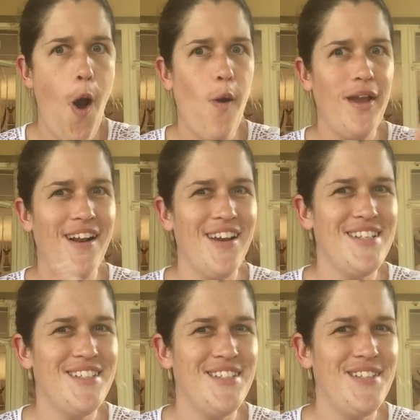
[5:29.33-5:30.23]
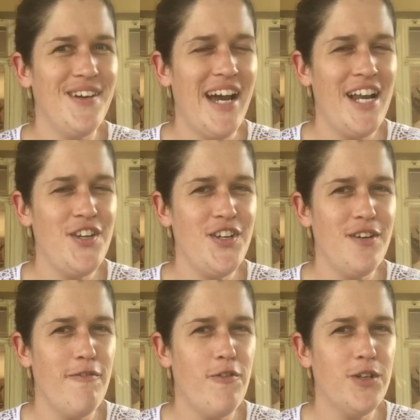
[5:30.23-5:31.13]
Are we closer to
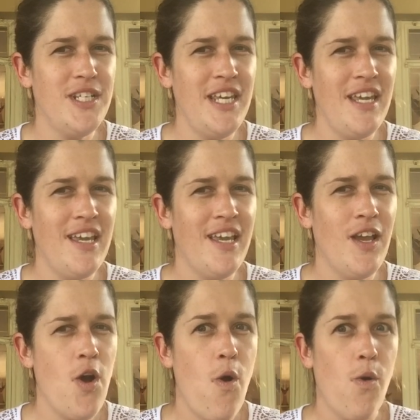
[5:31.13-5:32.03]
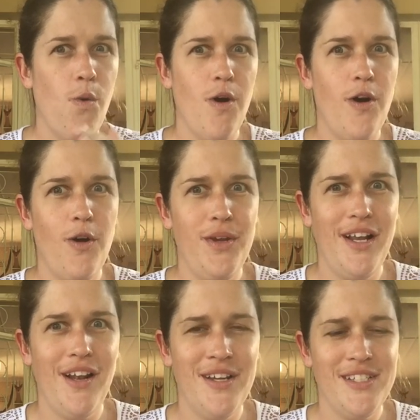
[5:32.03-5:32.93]
140 or are we
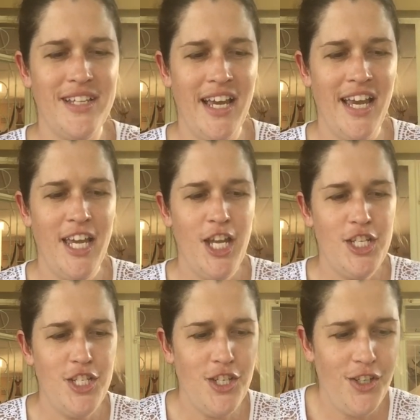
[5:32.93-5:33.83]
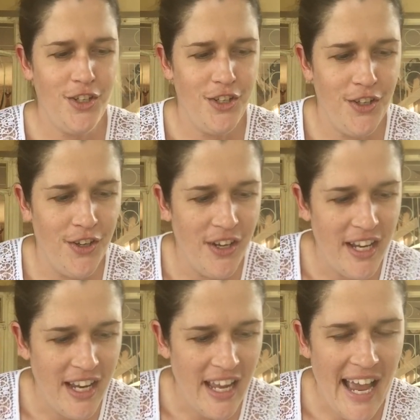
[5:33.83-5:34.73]
closer to
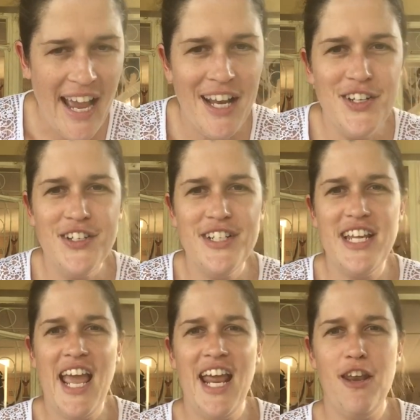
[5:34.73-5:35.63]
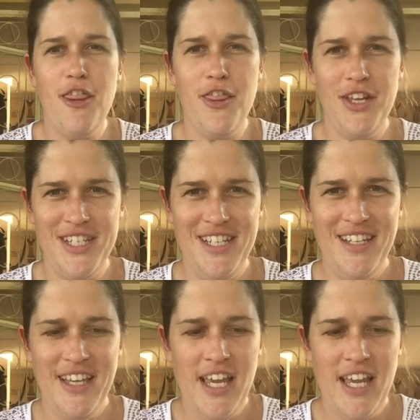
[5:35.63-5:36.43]
130?